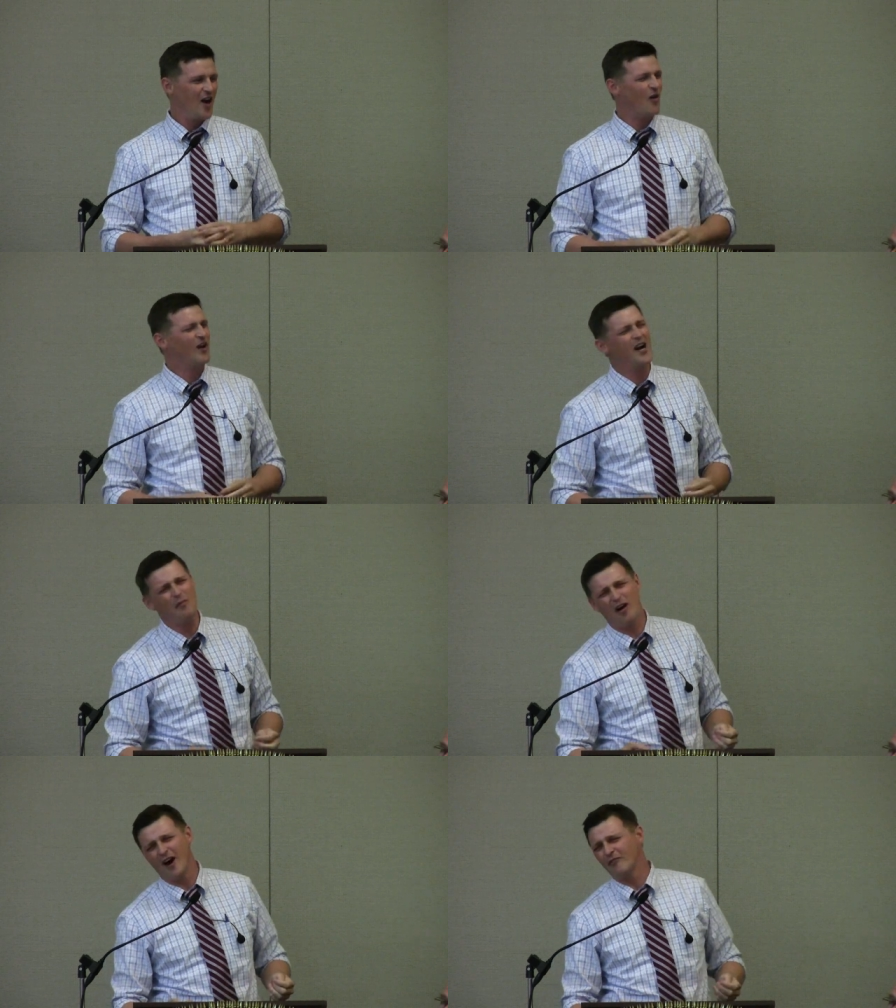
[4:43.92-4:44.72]
oh,
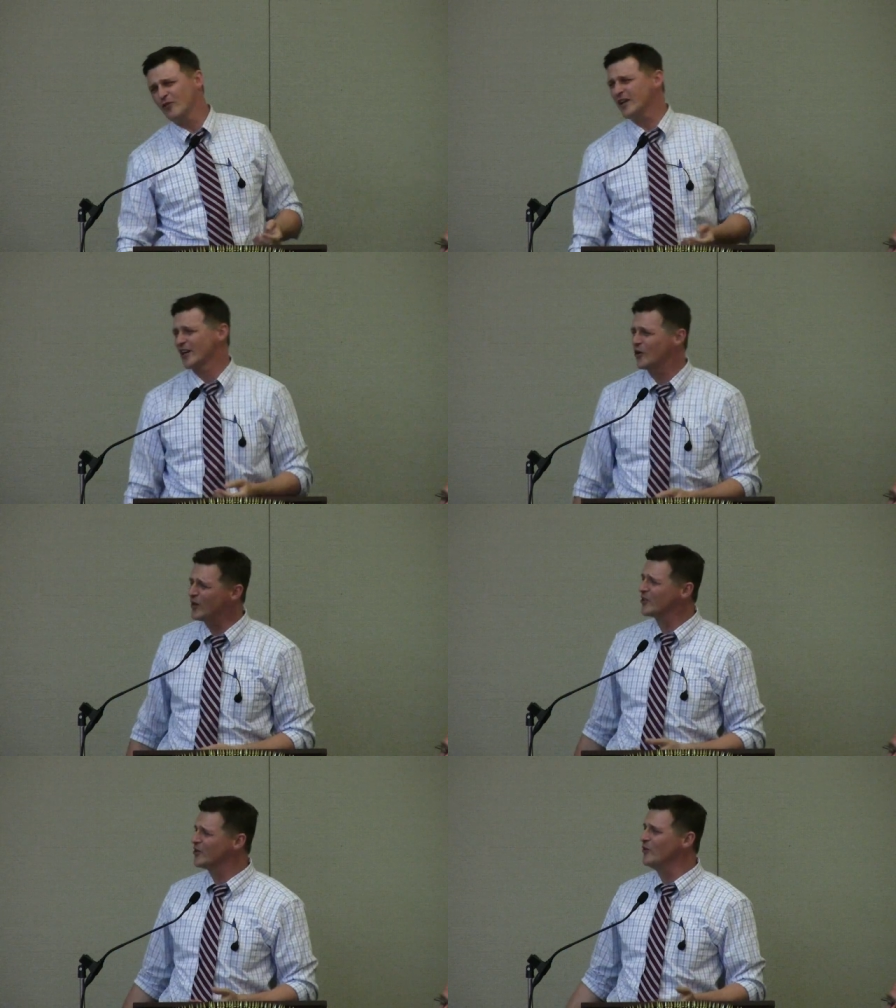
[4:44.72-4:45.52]
come on, really,
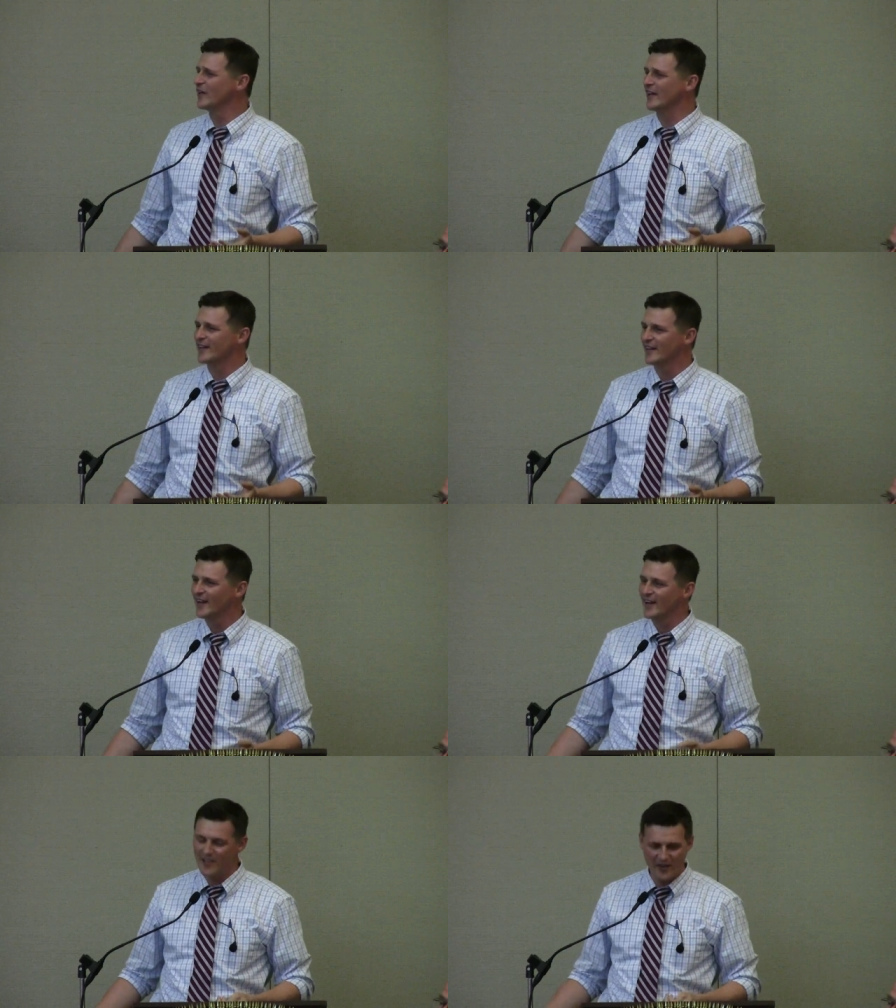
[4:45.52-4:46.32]
quit doing it.
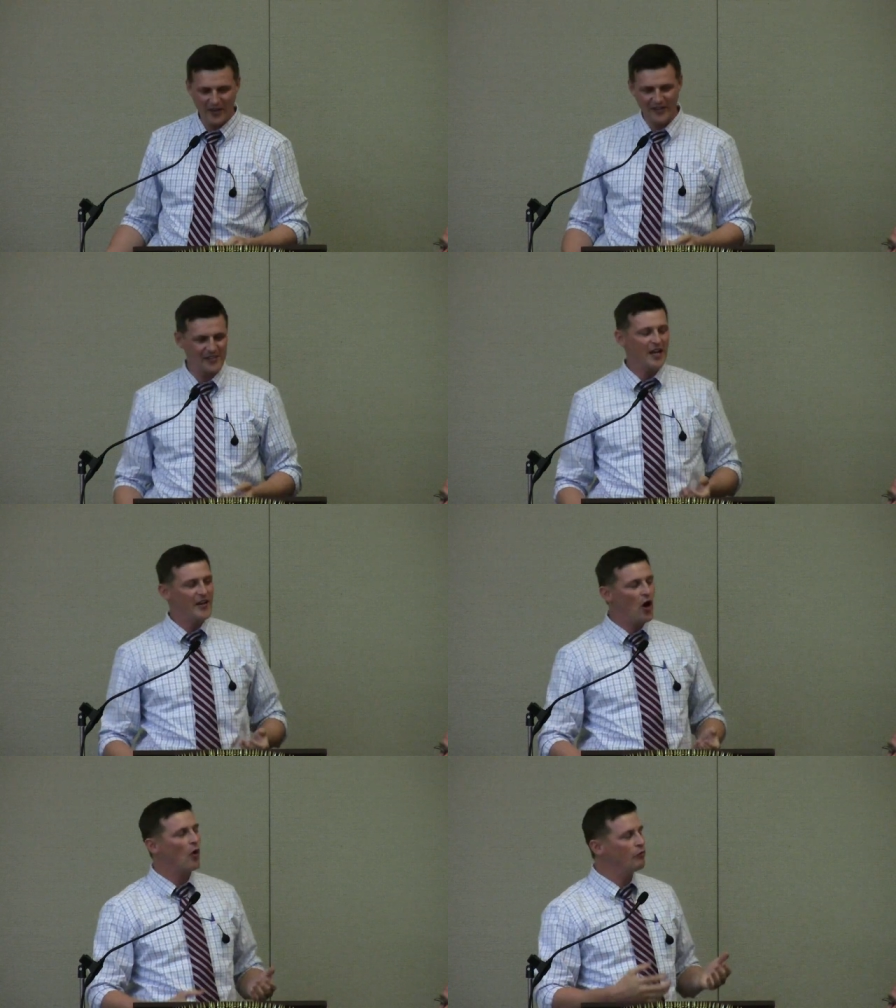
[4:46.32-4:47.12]
And the other guy
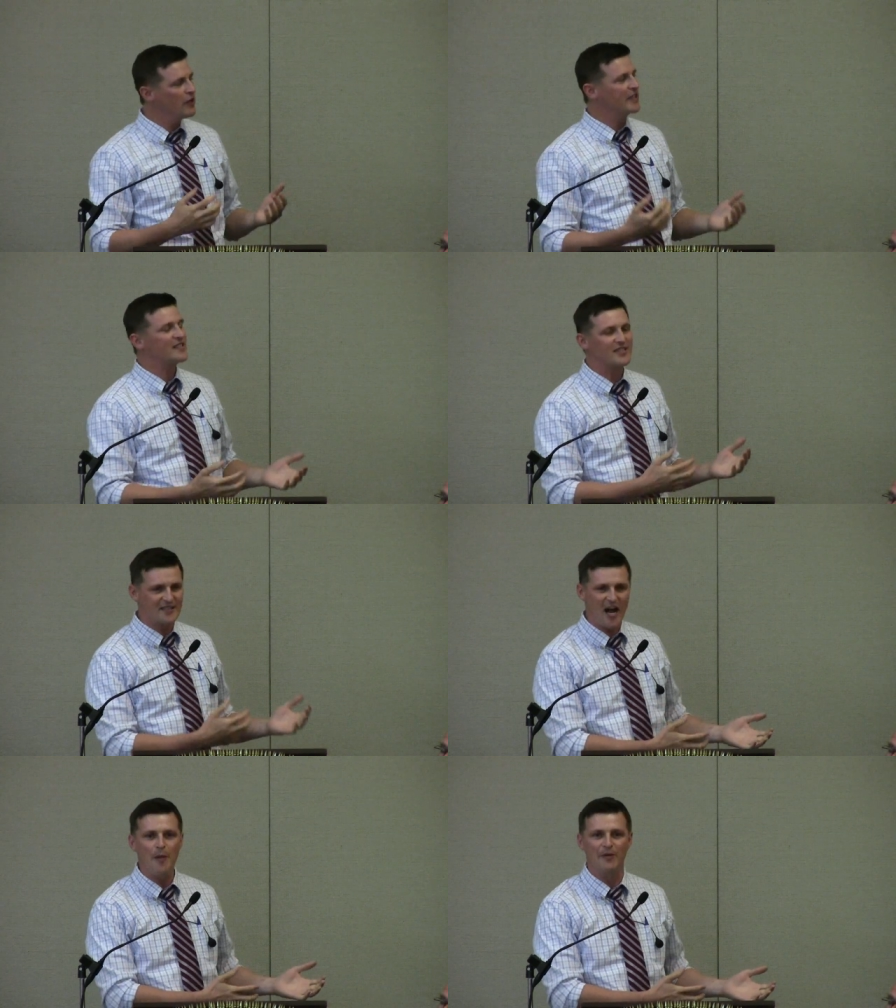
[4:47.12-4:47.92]
goes, no, really,
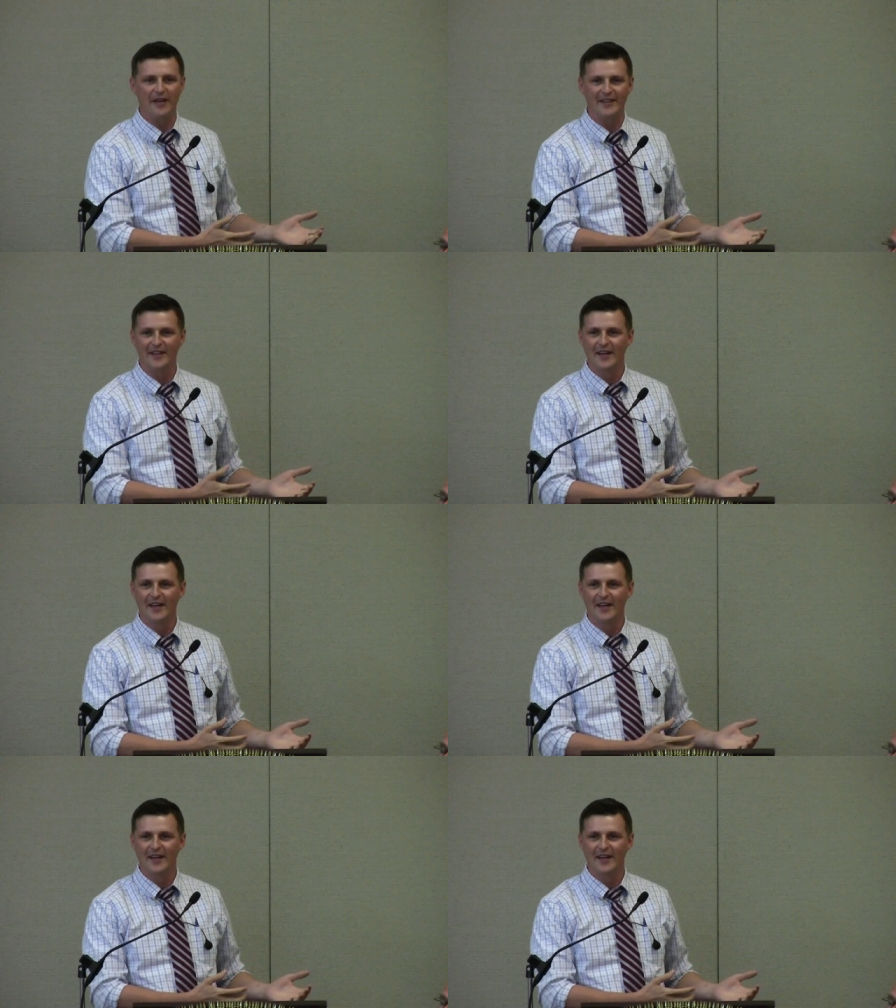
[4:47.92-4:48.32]
stop it.